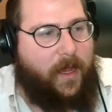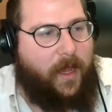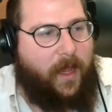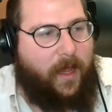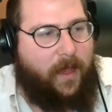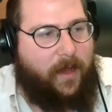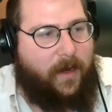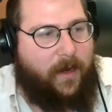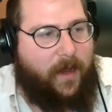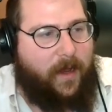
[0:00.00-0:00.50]

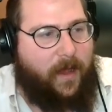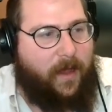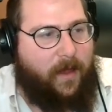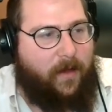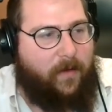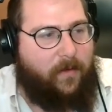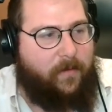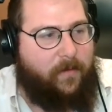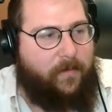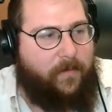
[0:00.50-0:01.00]
and
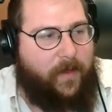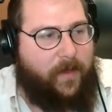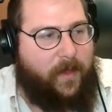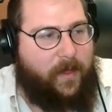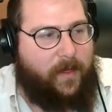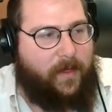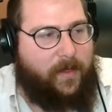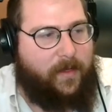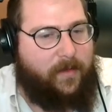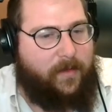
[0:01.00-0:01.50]
how
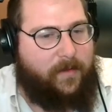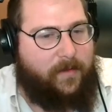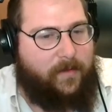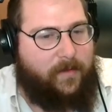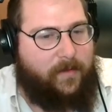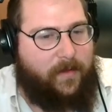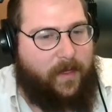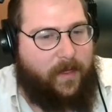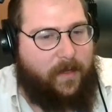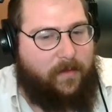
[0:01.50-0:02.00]
they
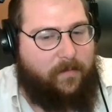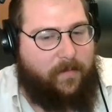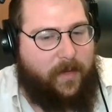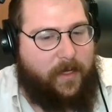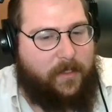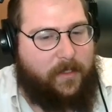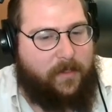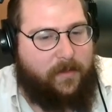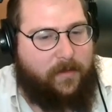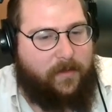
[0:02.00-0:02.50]

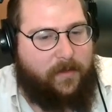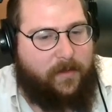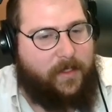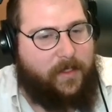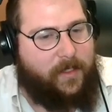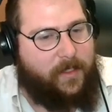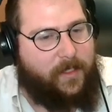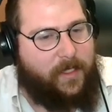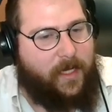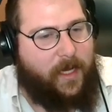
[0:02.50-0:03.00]
measure their
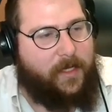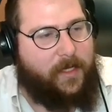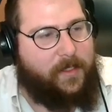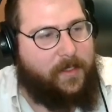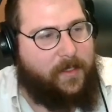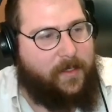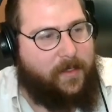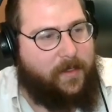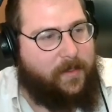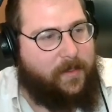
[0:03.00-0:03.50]

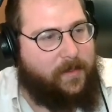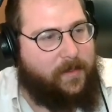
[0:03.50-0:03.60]
success.